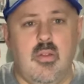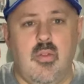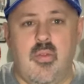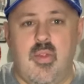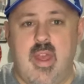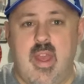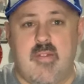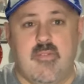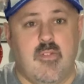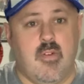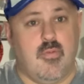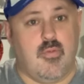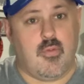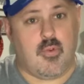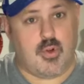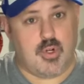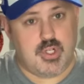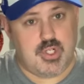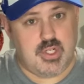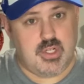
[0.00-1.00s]
They have a
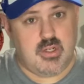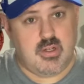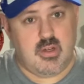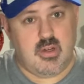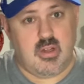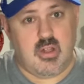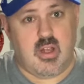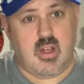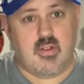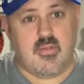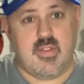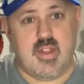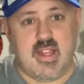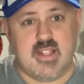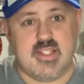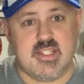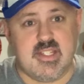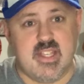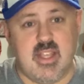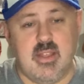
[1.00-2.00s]
version of that
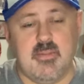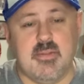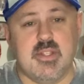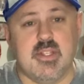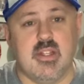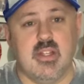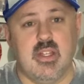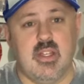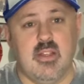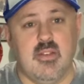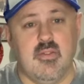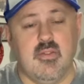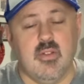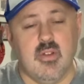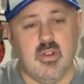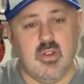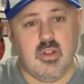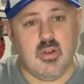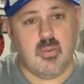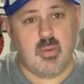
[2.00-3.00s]
same sleeve
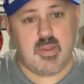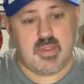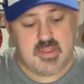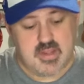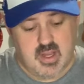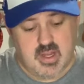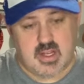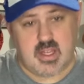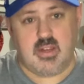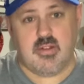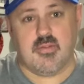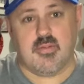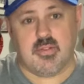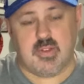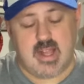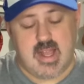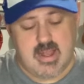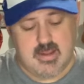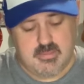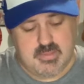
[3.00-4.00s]
with tuck-in
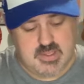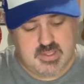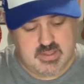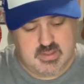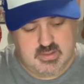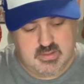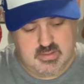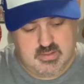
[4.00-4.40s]
flaps.